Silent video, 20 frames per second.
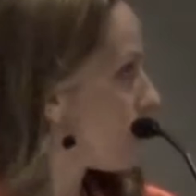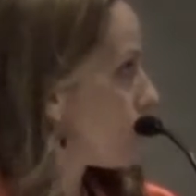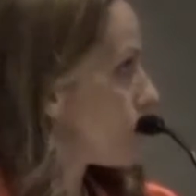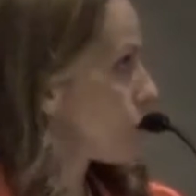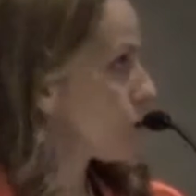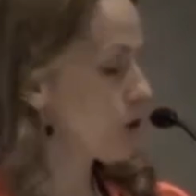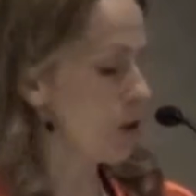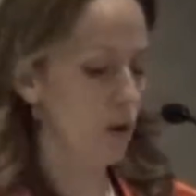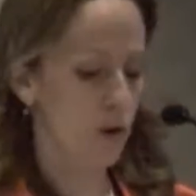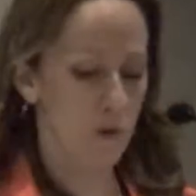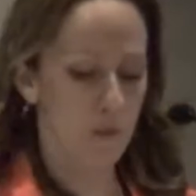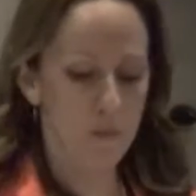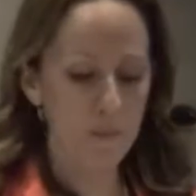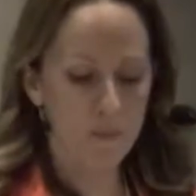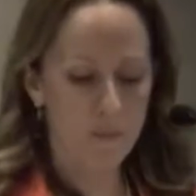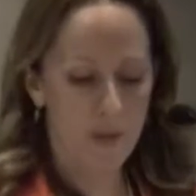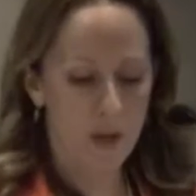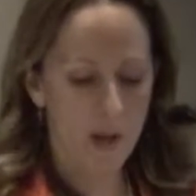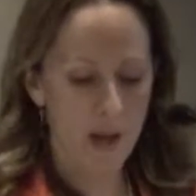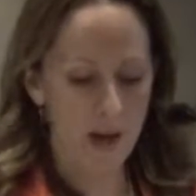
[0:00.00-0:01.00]

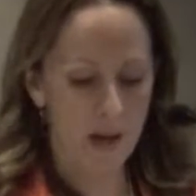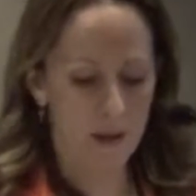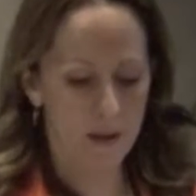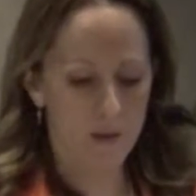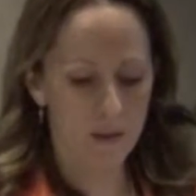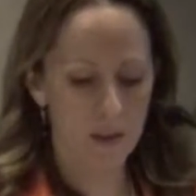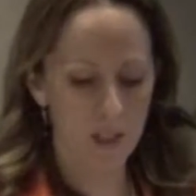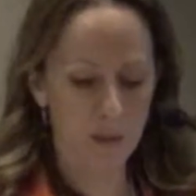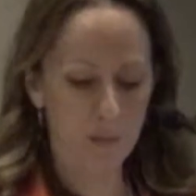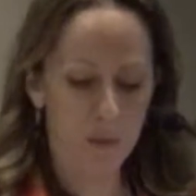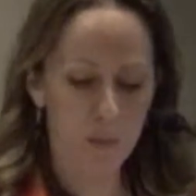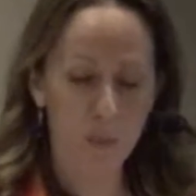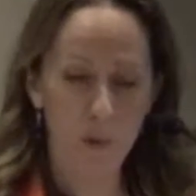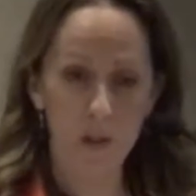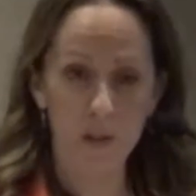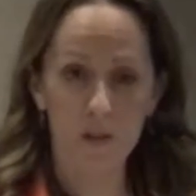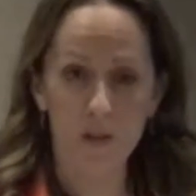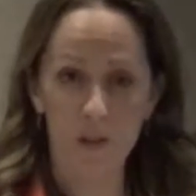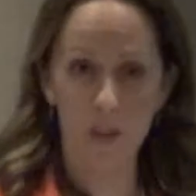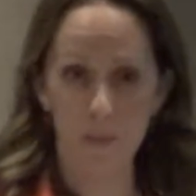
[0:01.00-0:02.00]
So, seems
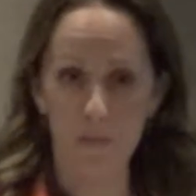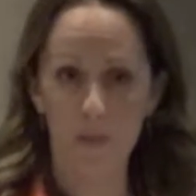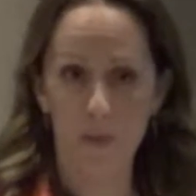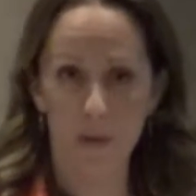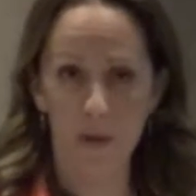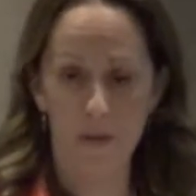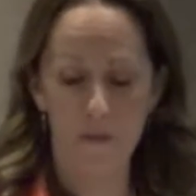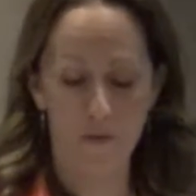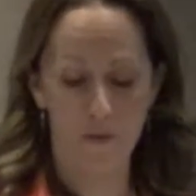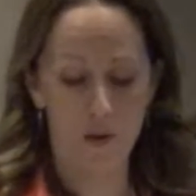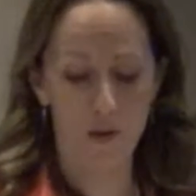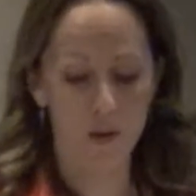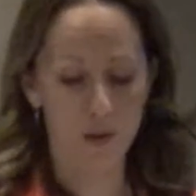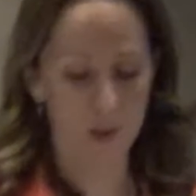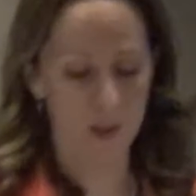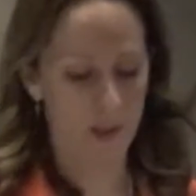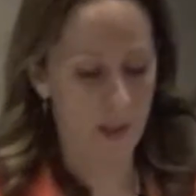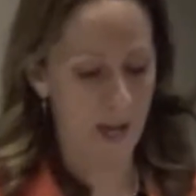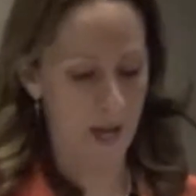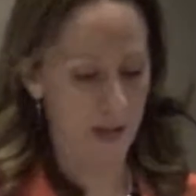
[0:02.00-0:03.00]
pretty simple at
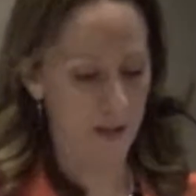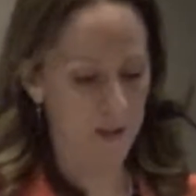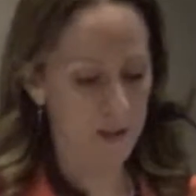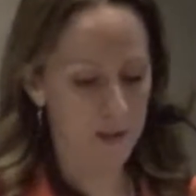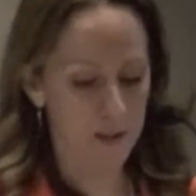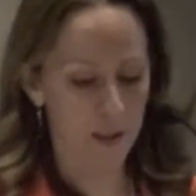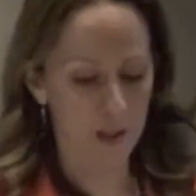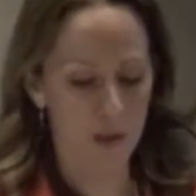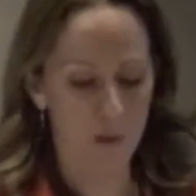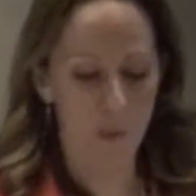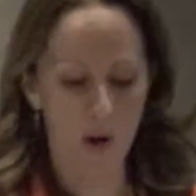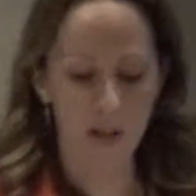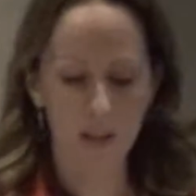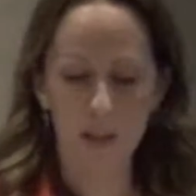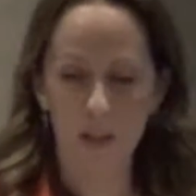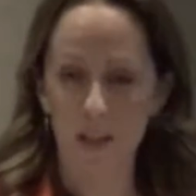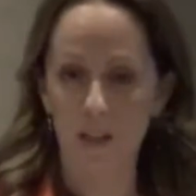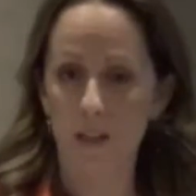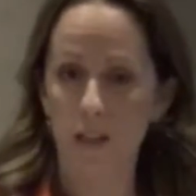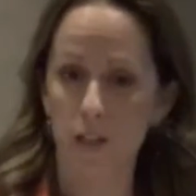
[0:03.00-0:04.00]
first glance, and you might
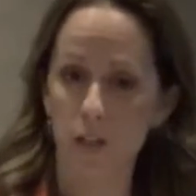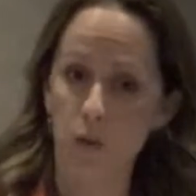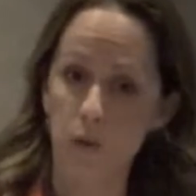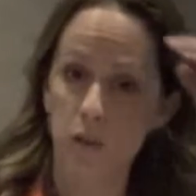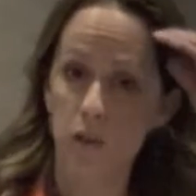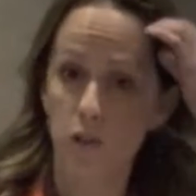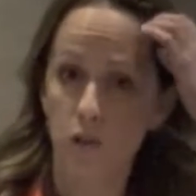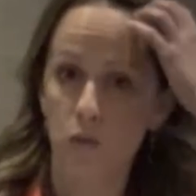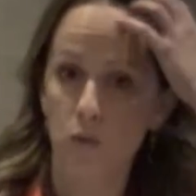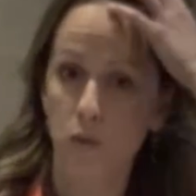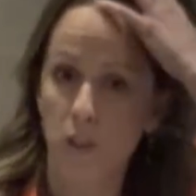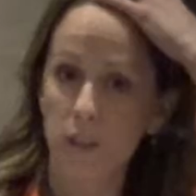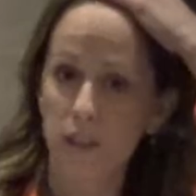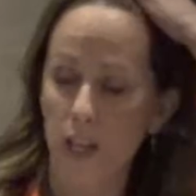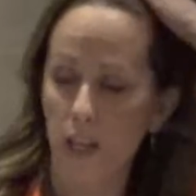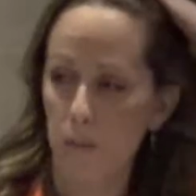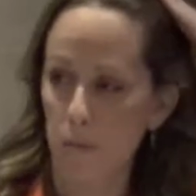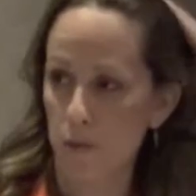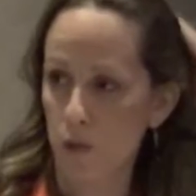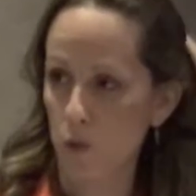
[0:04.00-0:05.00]
think that you can just read
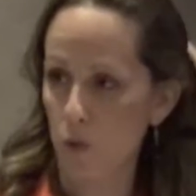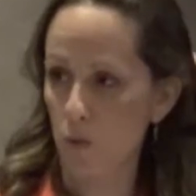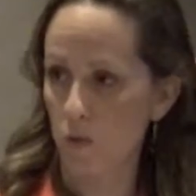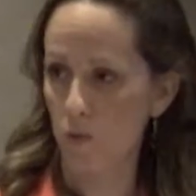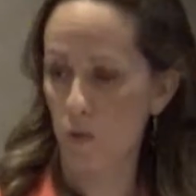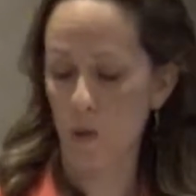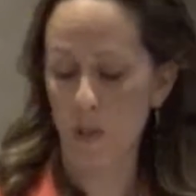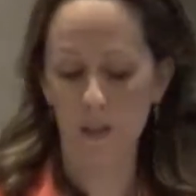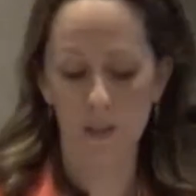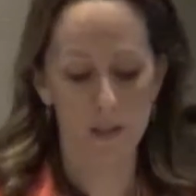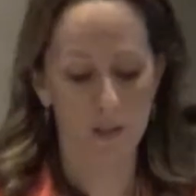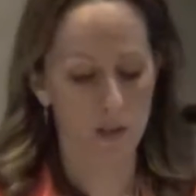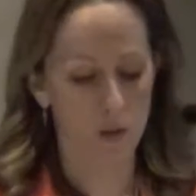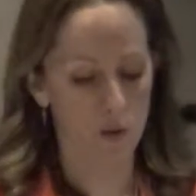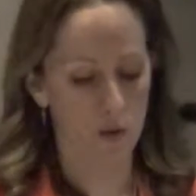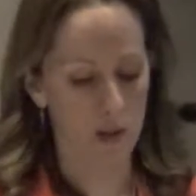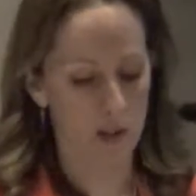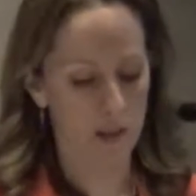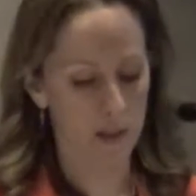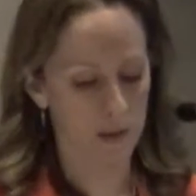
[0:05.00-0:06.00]
labels to avoid these
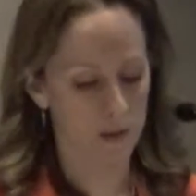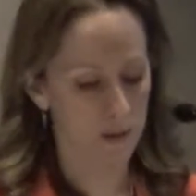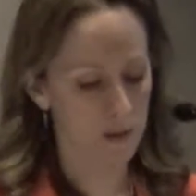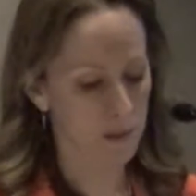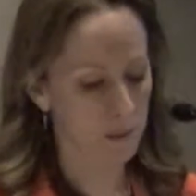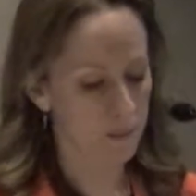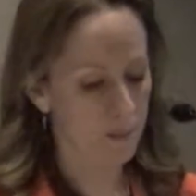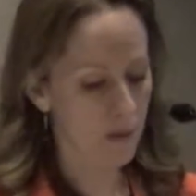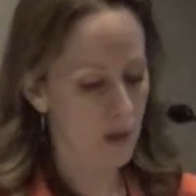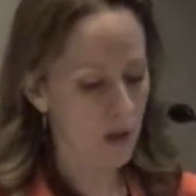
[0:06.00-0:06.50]
ingredients.